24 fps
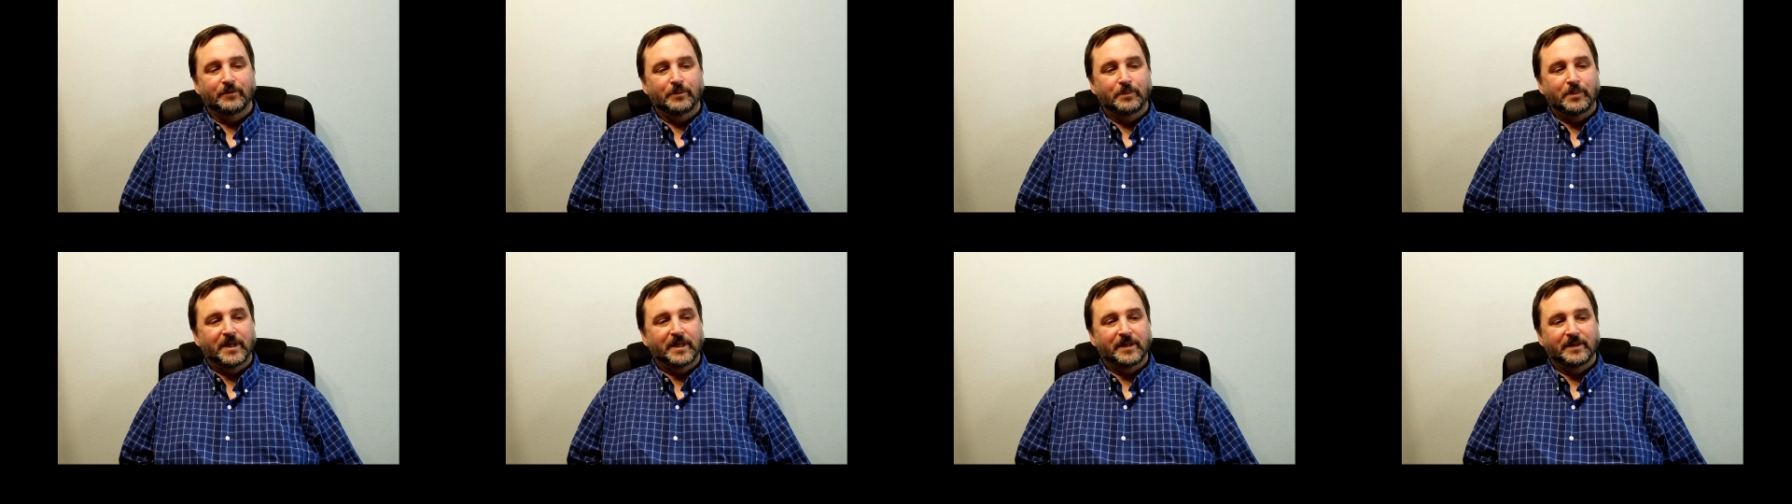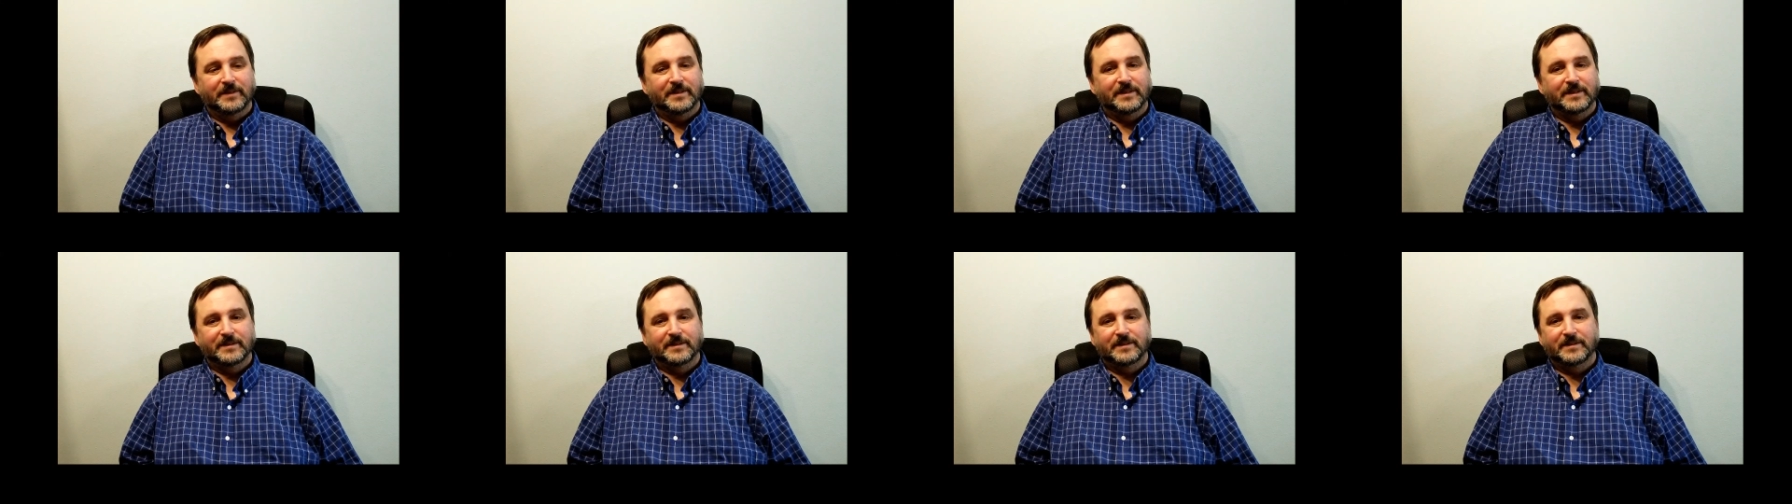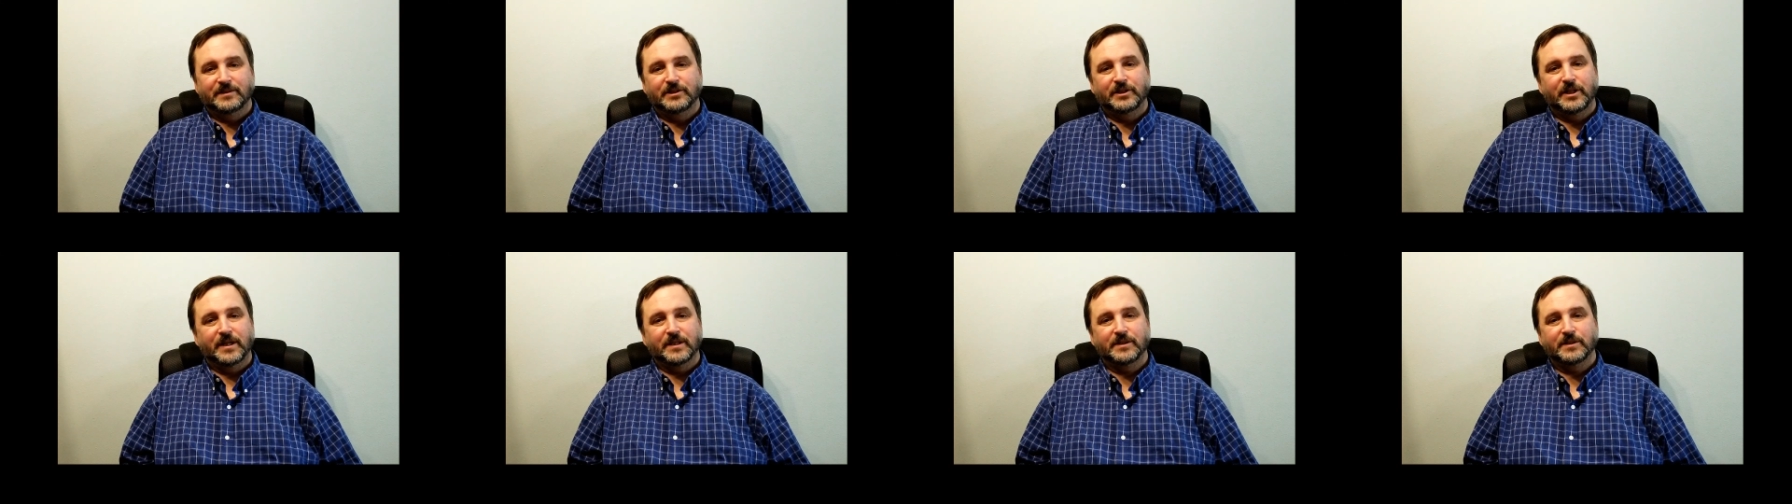For me, this is
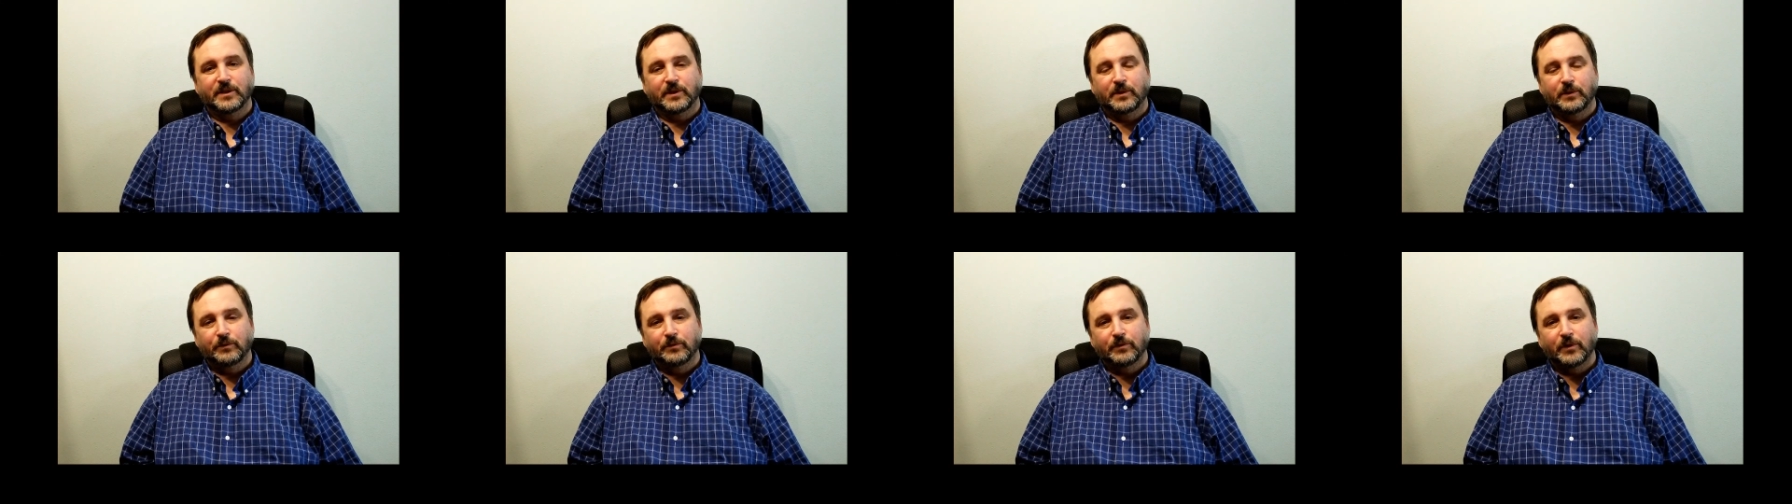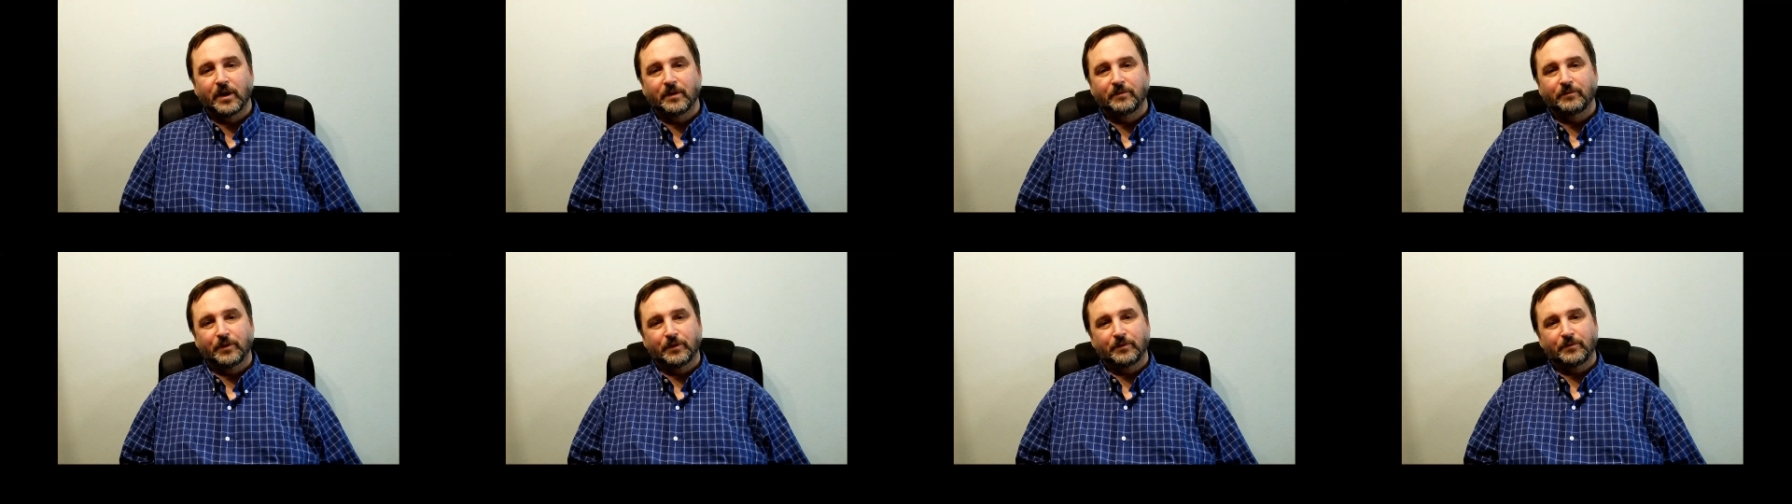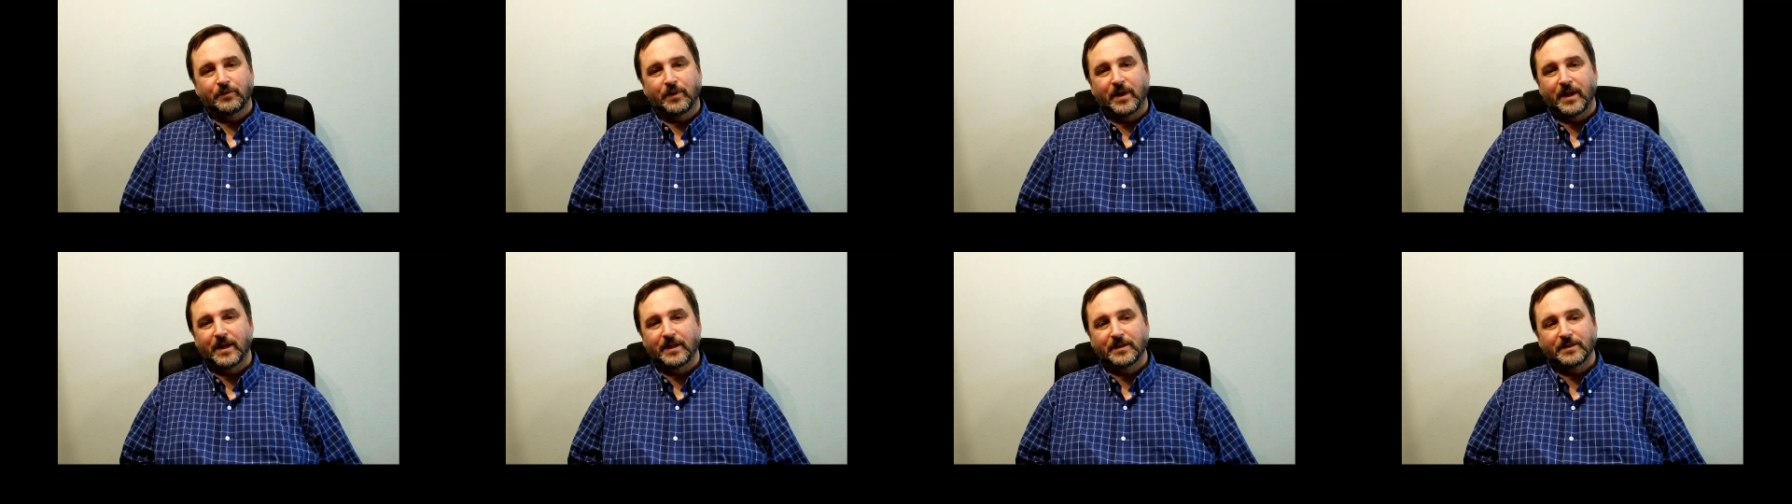a chance to goof off with
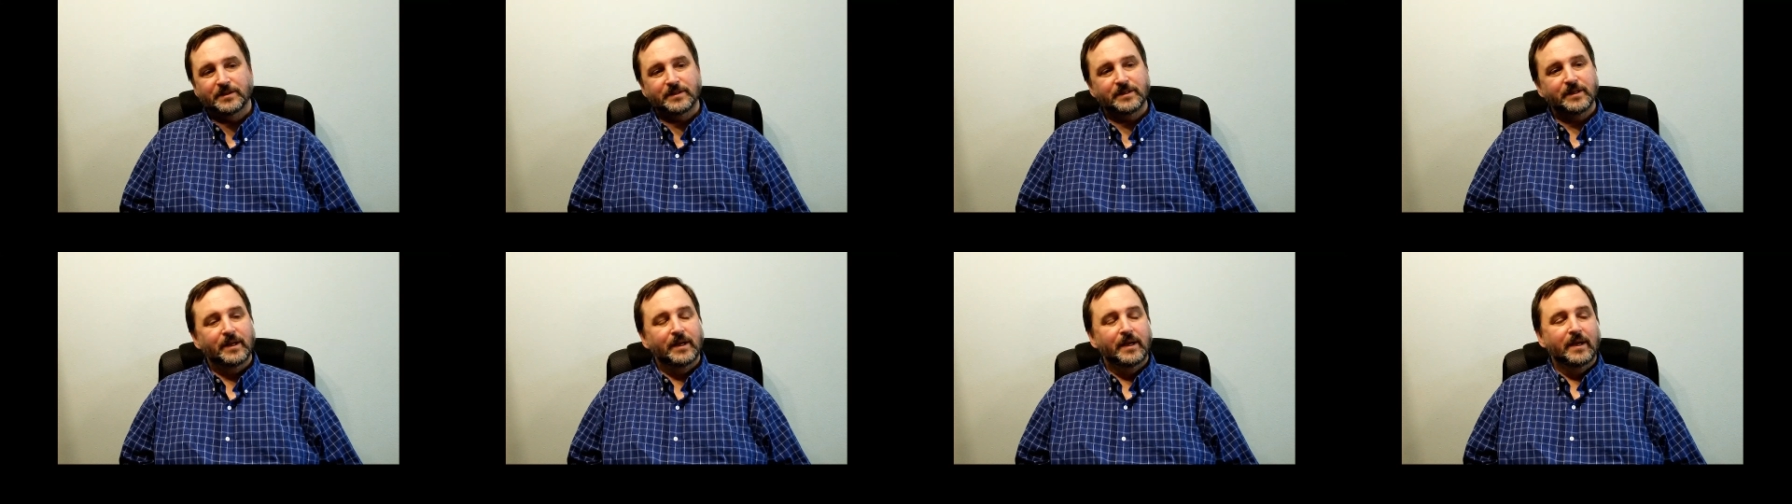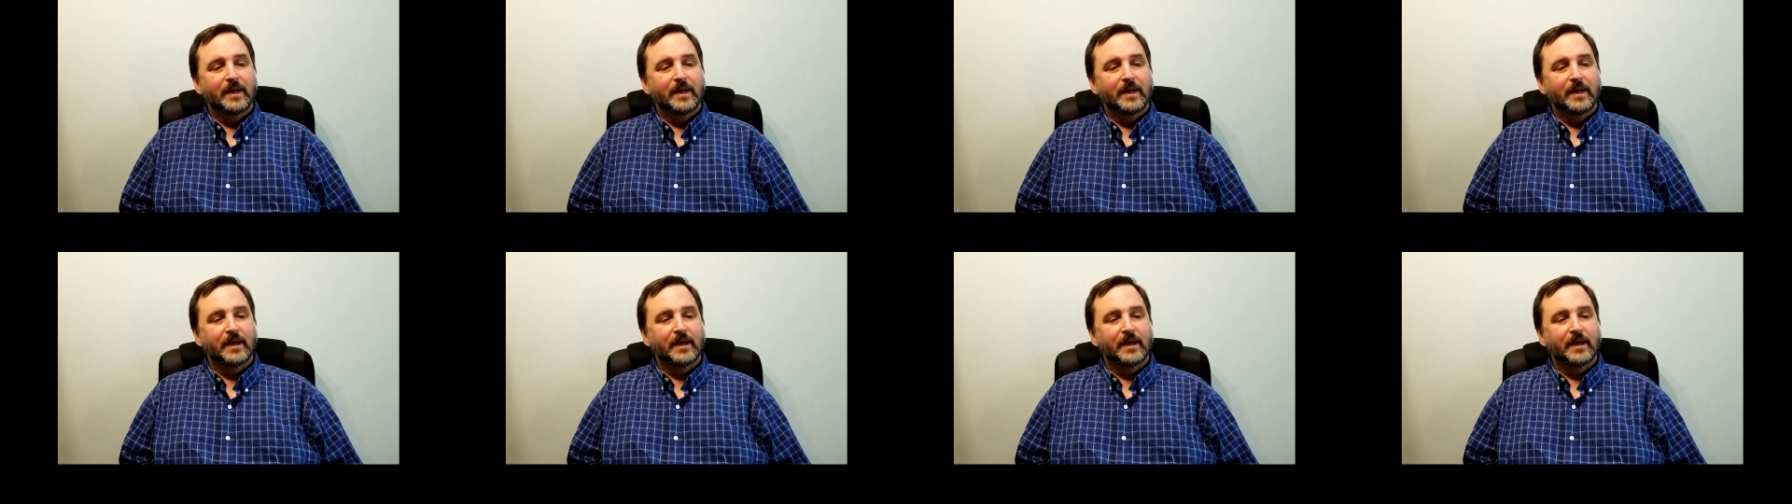friends.